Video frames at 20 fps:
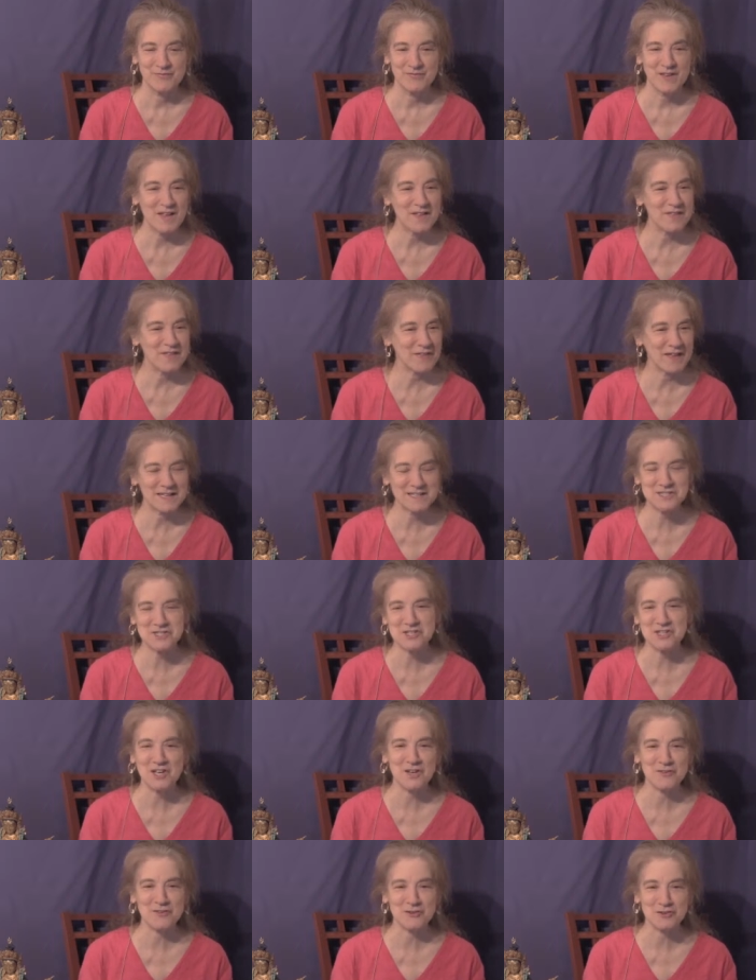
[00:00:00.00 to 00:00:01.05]
And that's
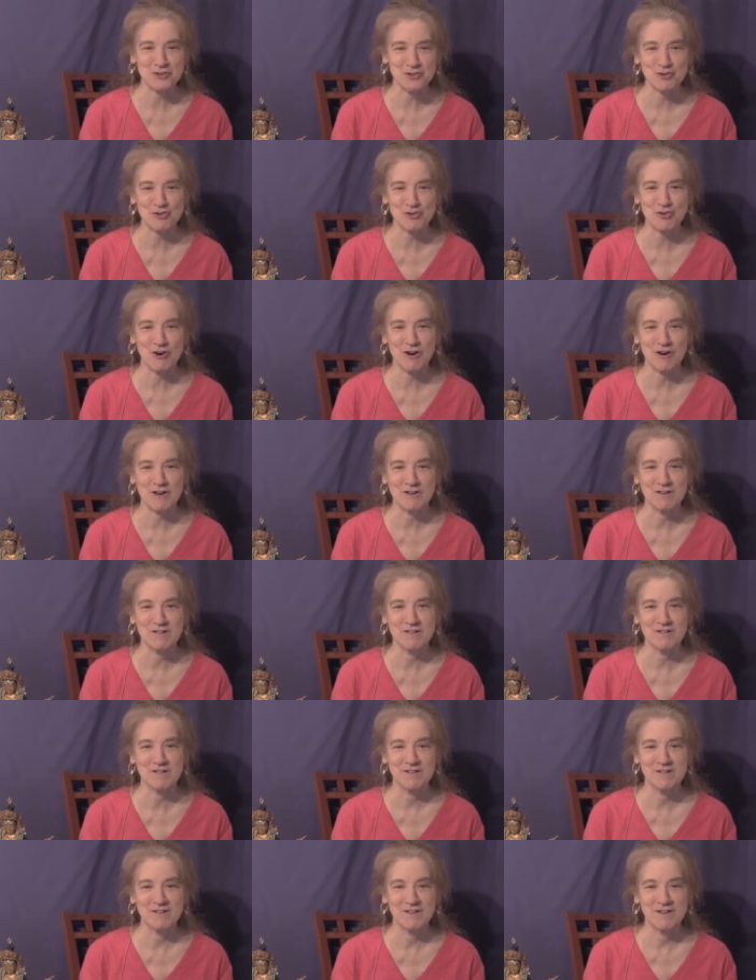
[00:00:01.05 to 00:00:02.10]
the other shore.
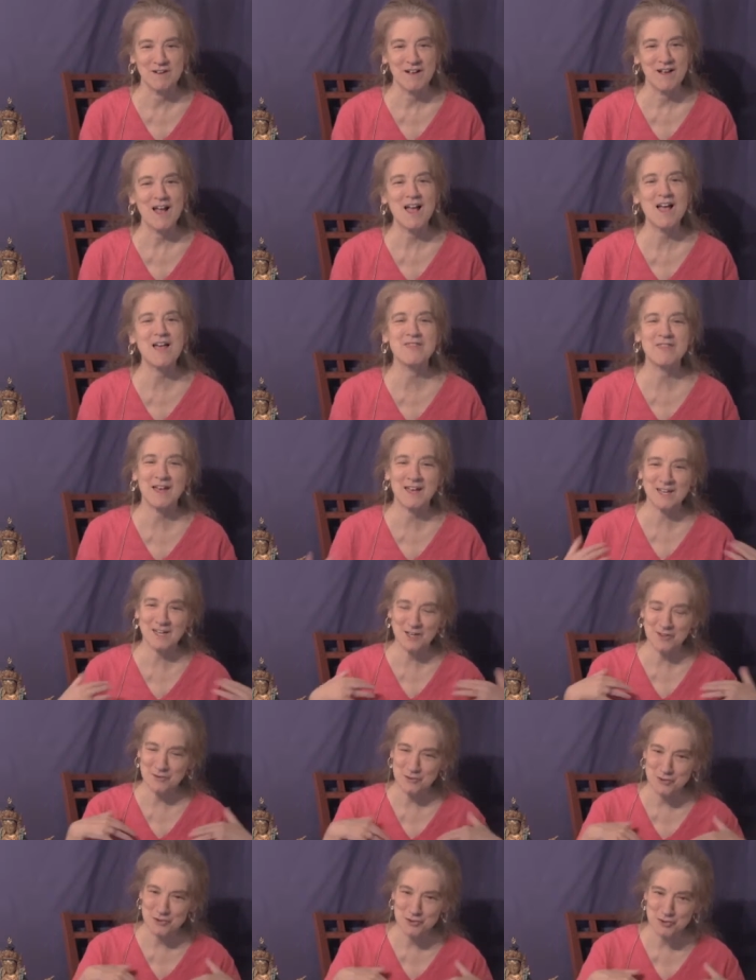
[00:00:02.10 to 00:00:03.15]
And that
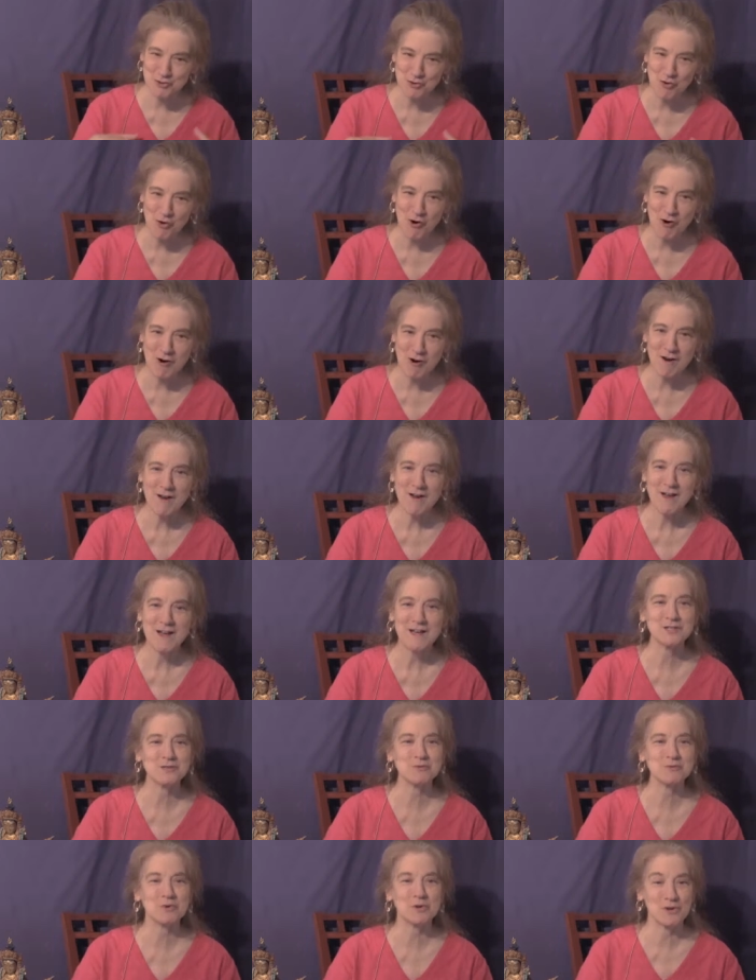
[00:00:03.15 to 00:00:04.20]
other shore,
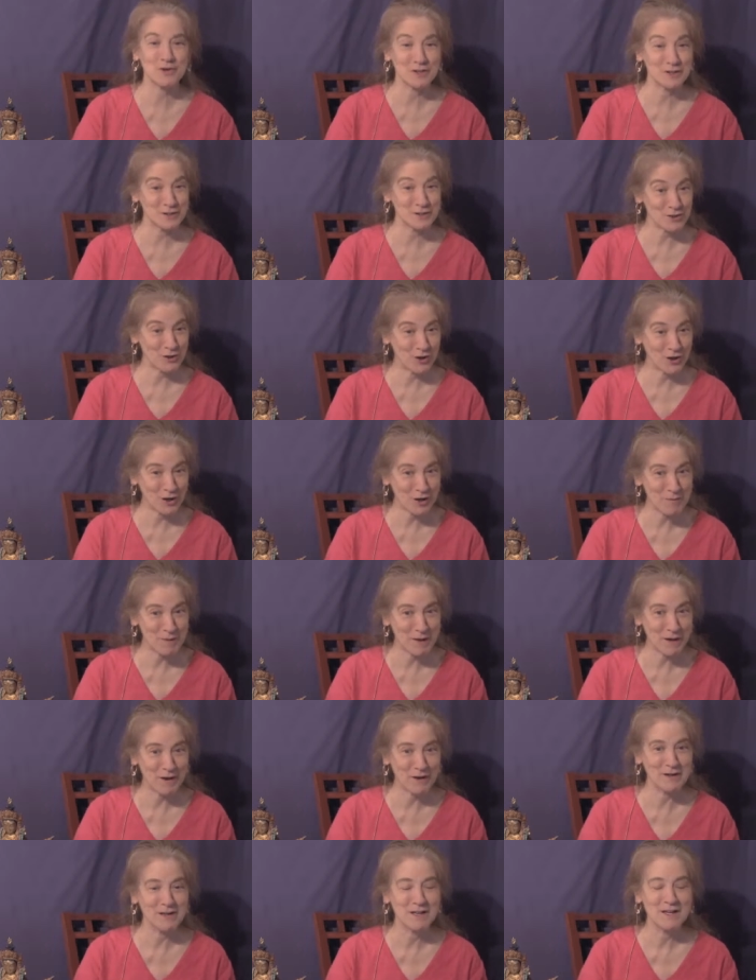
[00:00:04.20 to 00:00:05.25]
as we're going to talk
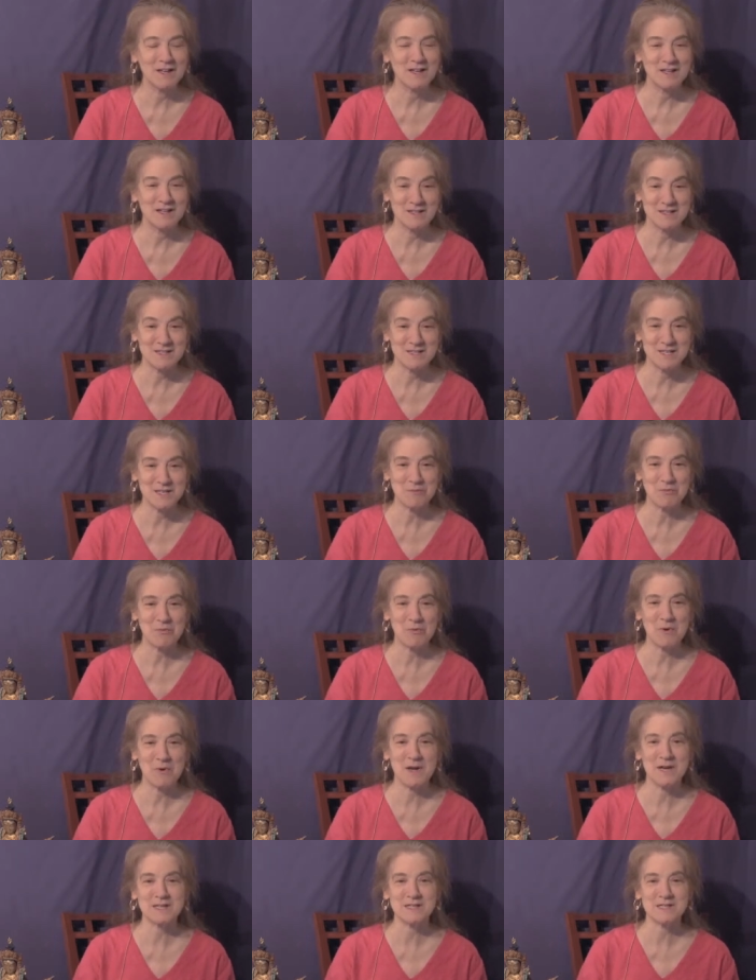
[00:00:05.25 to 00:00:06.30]
about in deep
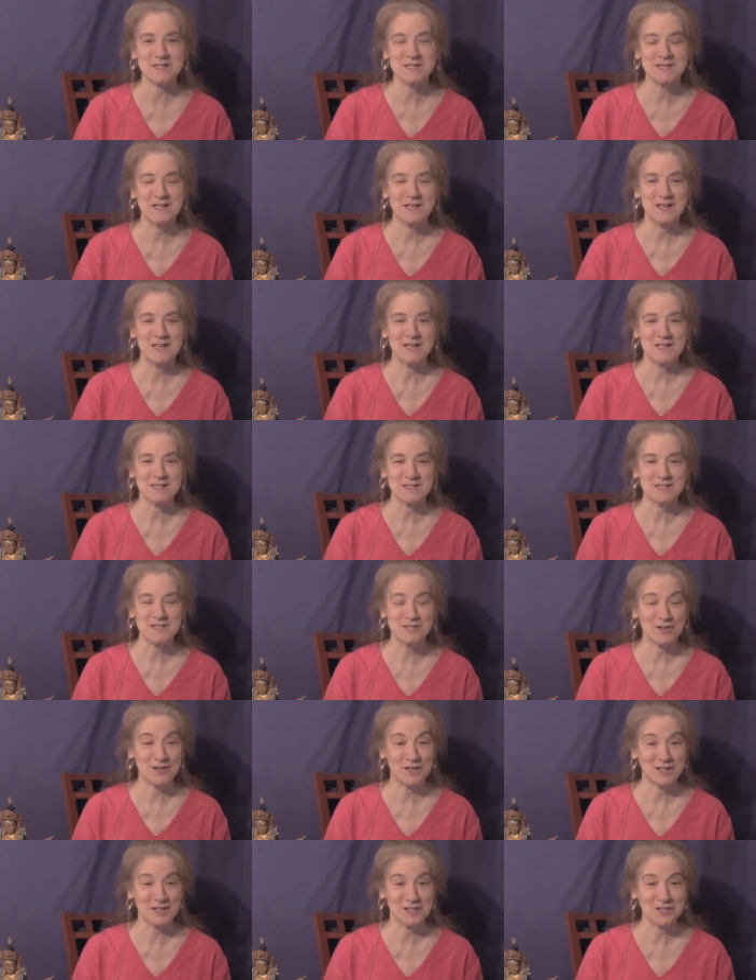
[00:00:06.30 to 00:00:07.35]
ways,
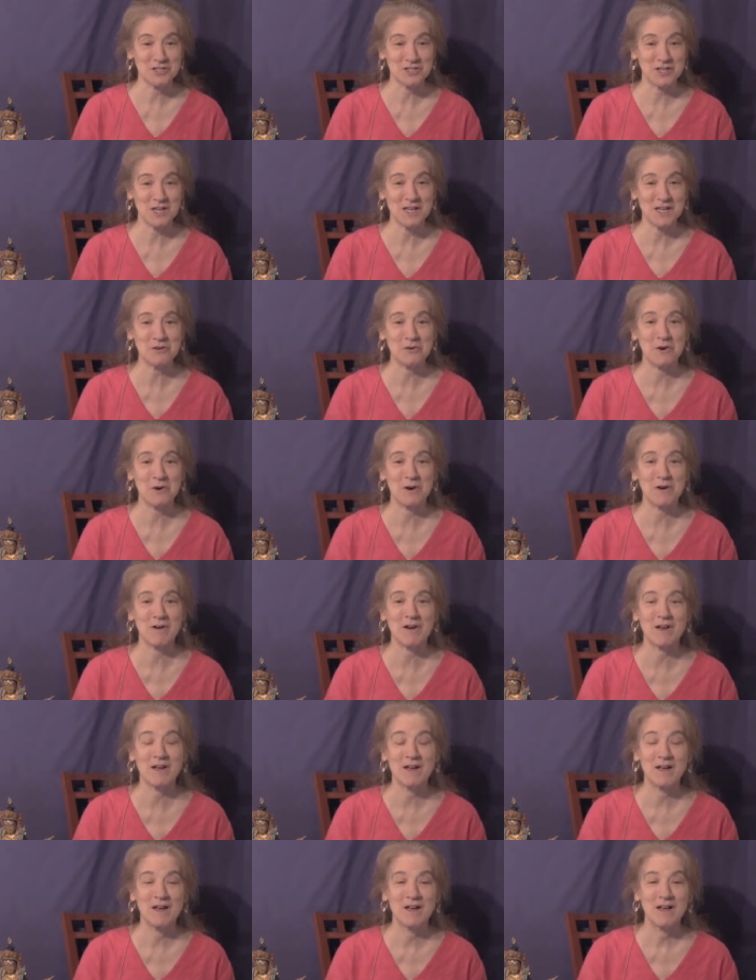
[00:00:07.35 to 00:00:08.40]
starting in January,